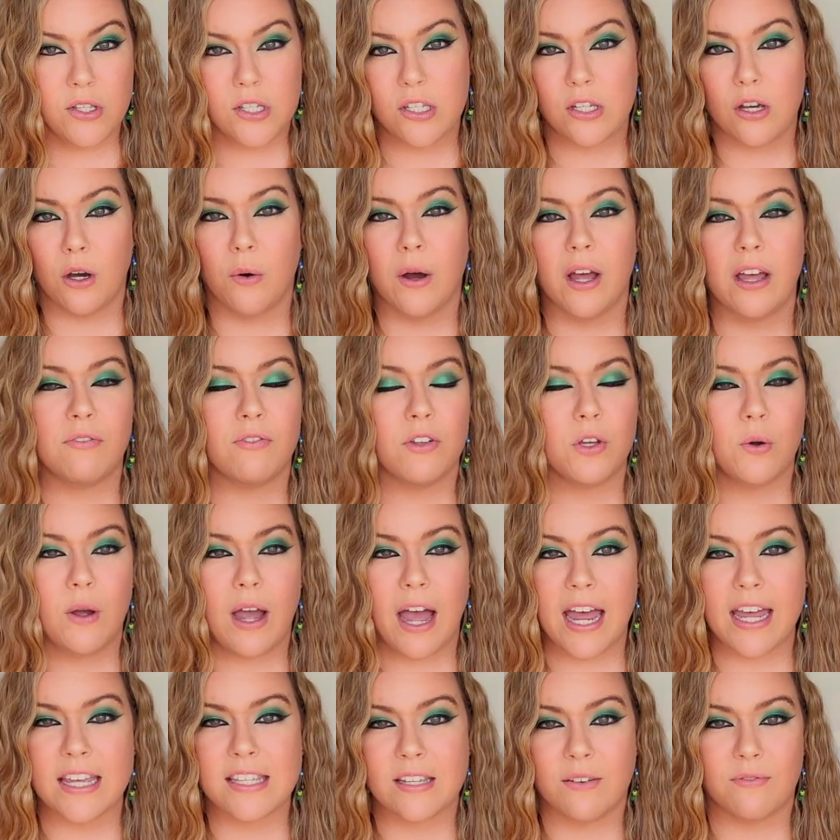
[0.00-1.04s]
so if you
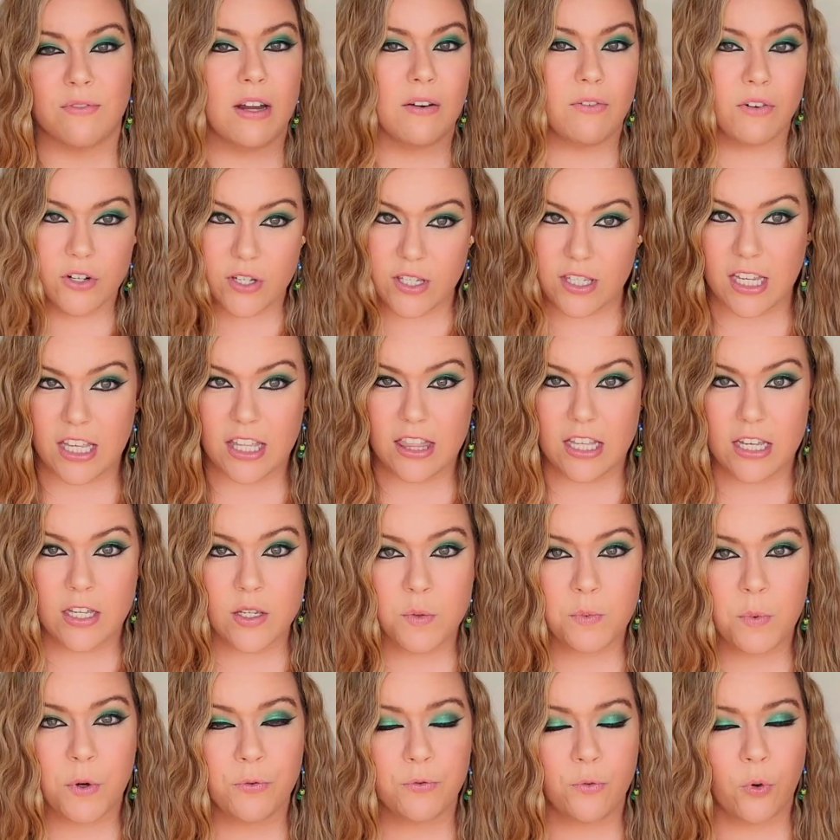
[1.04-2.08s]
guys have never seen
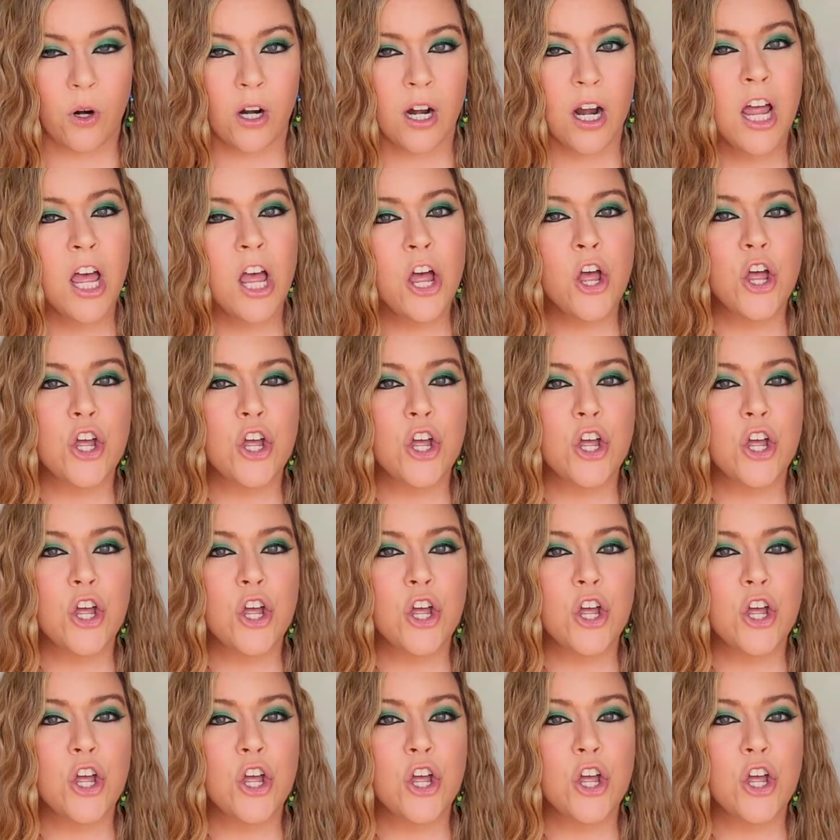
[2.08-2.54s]
this before,